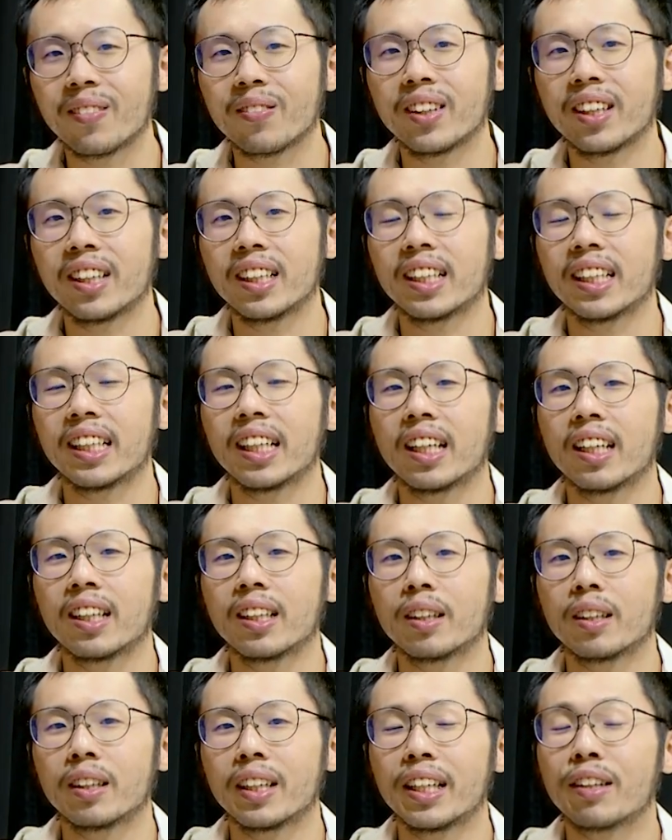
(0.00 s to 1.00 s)
I'm going
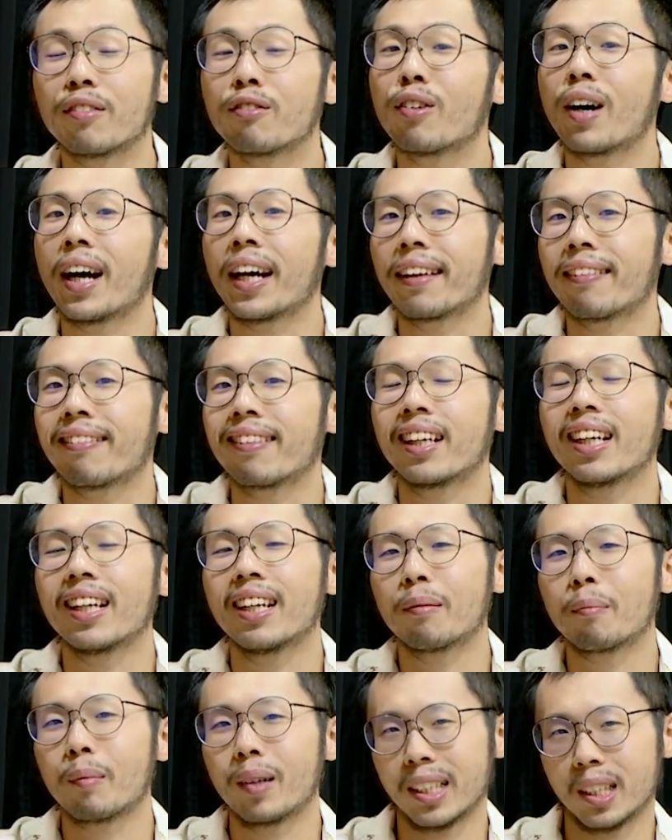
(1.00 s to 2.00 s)
to invite
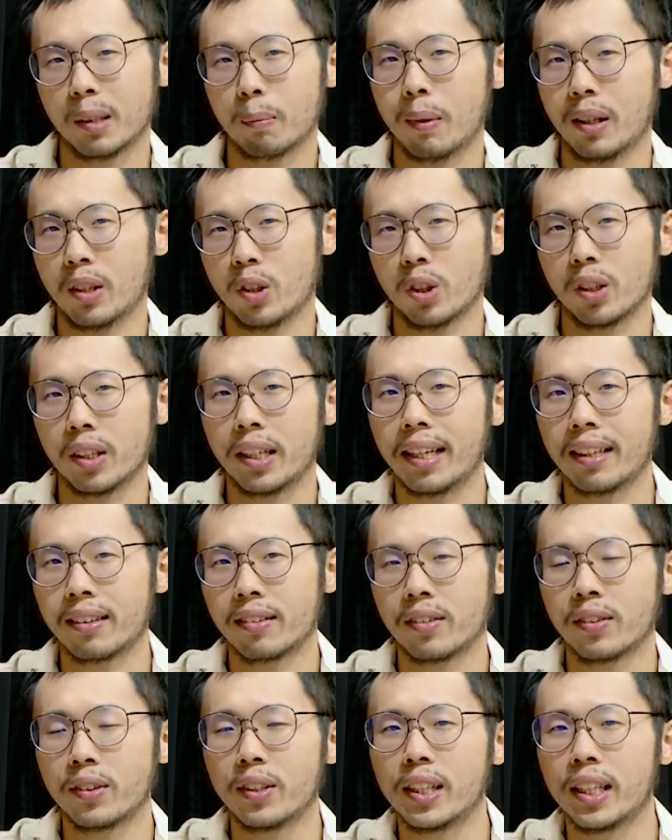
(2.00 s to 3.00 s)
my special
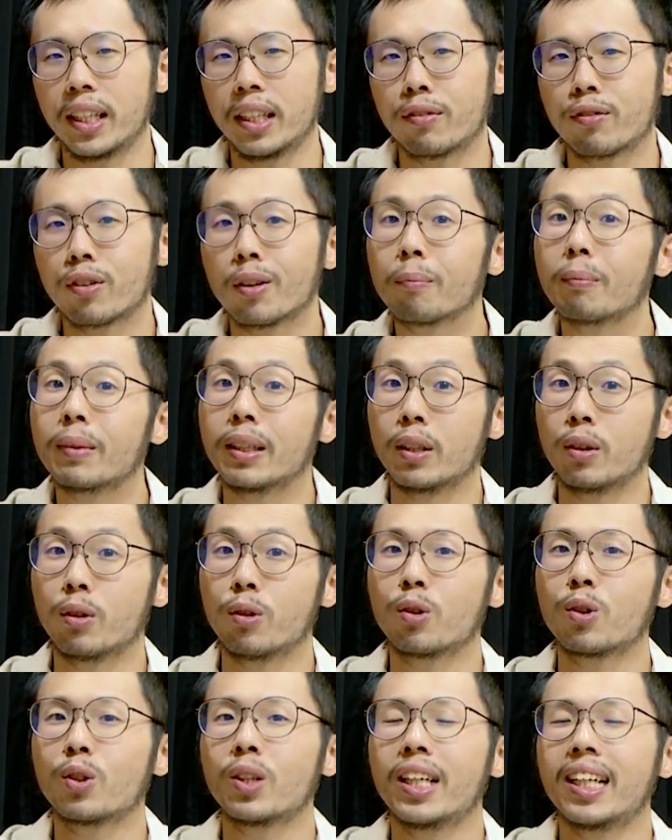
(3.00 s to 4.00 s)
guest today from
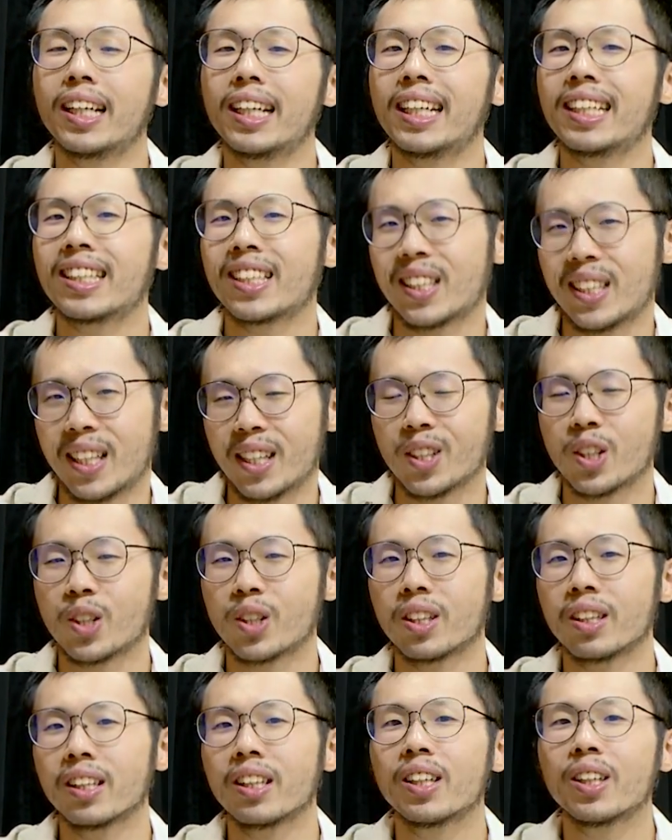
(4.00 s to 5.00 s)
BINUS,
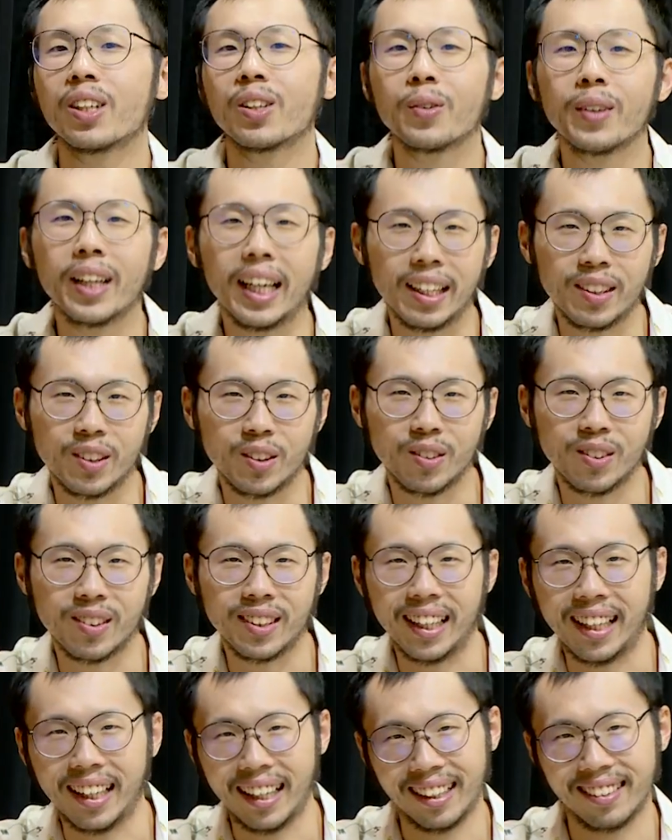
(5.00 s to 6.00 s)
International Relations
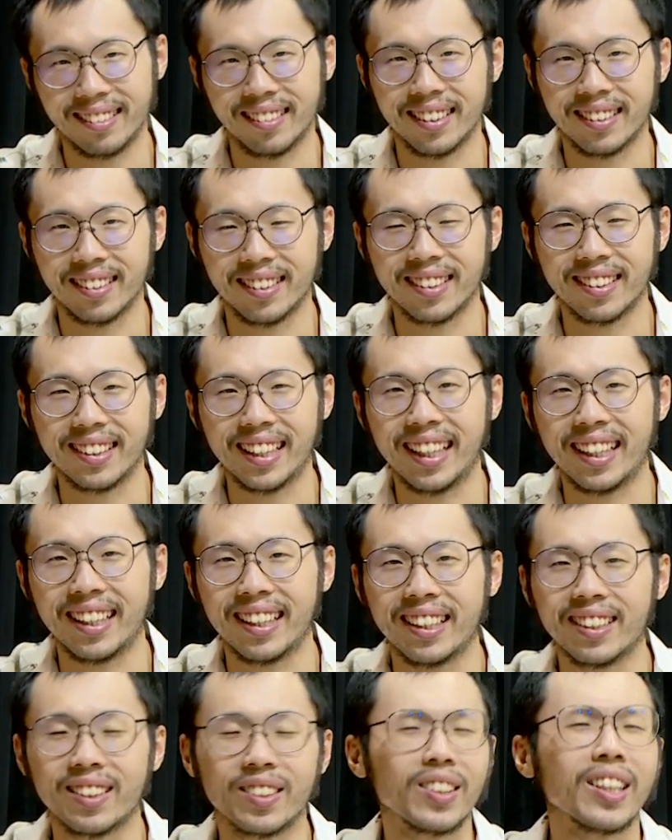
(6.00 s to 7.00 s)
Dialectic
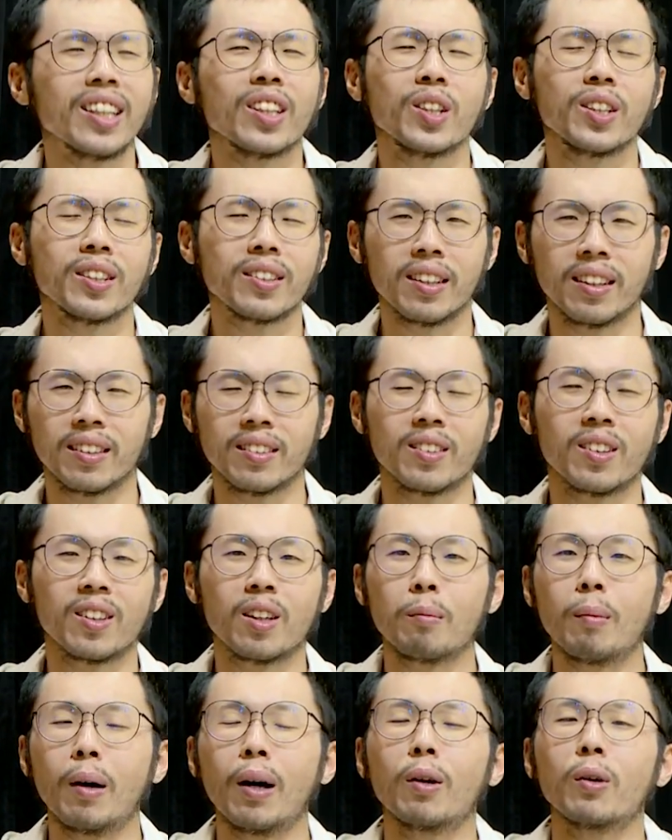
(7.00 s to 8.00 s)
Society, and she's going to talk
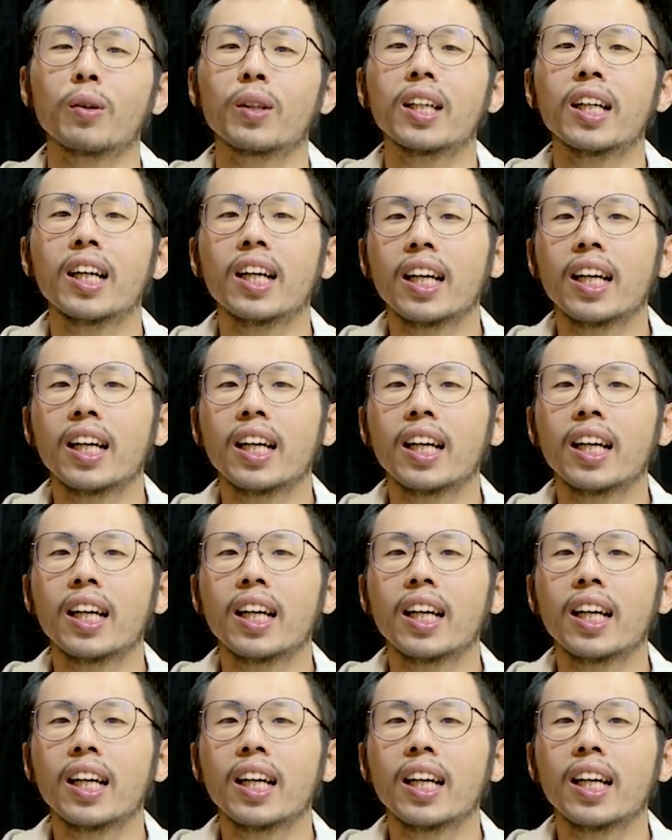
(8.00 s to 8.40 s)
about,